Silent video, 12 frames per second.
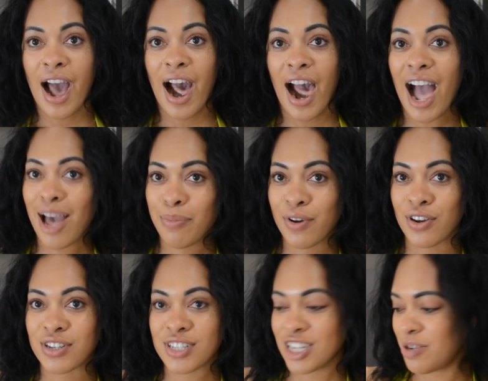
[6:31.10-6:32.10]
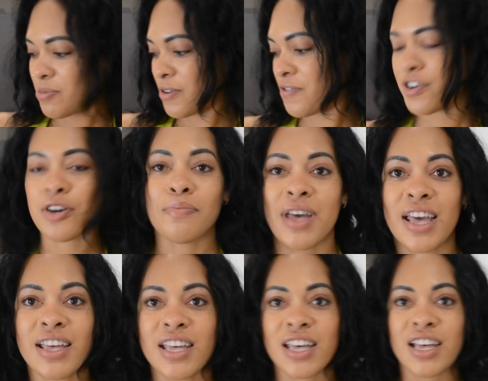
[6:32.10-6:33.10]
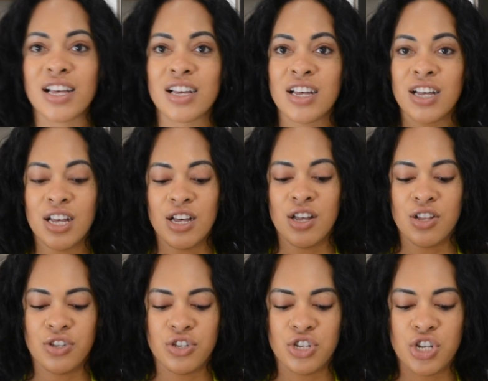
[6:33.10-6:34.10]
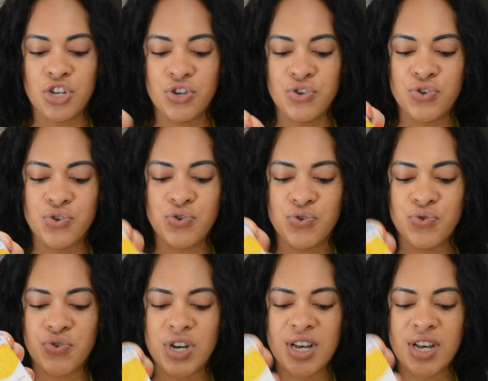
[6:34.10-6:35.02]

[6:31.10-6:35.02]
I personally prefer making 2